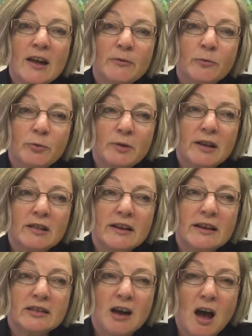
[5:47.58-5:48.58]

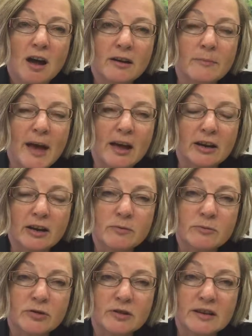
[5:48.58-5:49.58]
Really talk about a
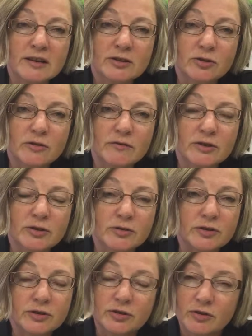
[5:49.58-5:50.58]
community service or
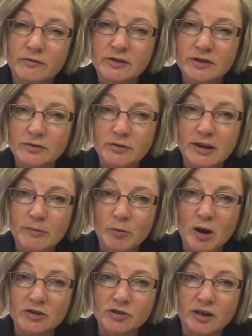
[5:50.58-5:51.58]
a service learning
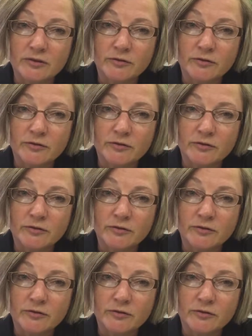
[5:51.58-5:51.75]
project,